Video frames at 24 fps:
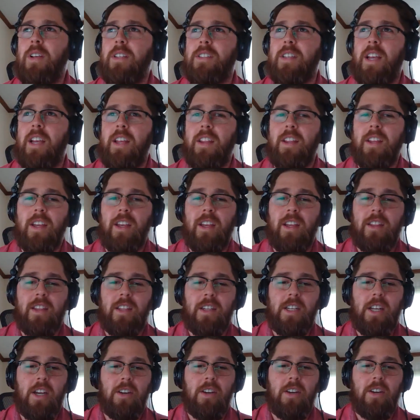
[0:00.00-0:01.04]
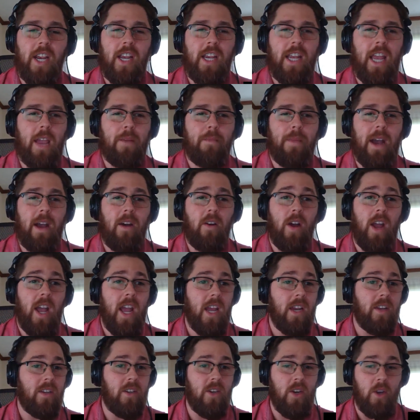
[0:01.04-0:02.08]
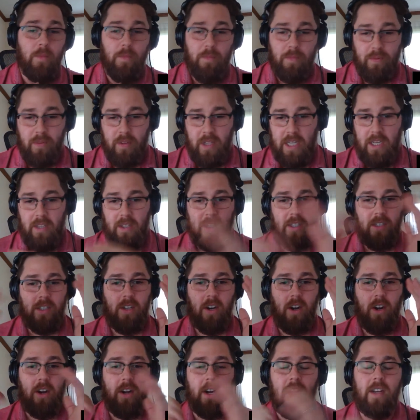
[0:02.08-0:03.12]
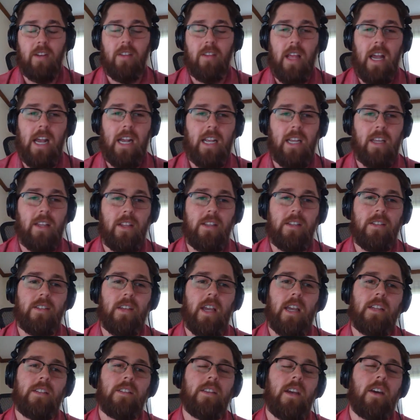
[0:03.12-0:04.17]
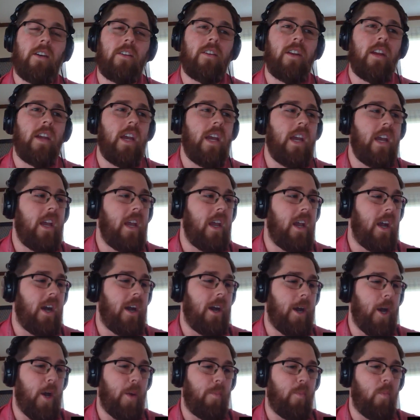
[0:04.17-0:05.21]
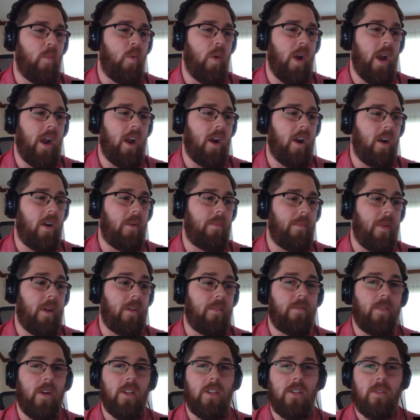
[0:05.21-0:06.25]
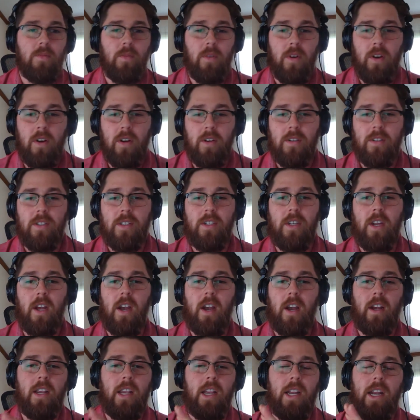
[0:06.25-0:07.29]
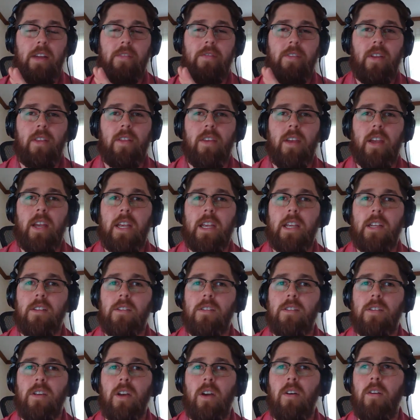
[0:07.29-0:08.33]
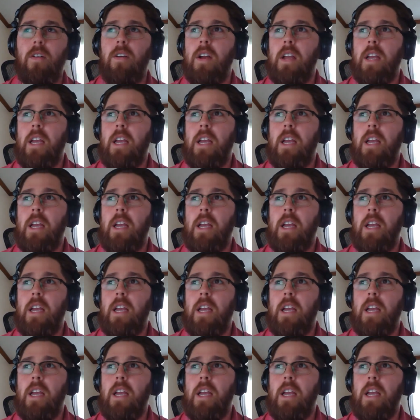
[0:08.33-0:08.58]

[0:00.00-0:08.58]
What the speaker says: the DOJ came out and completely started locking these sites out, where my funds were stuck and everything, and so.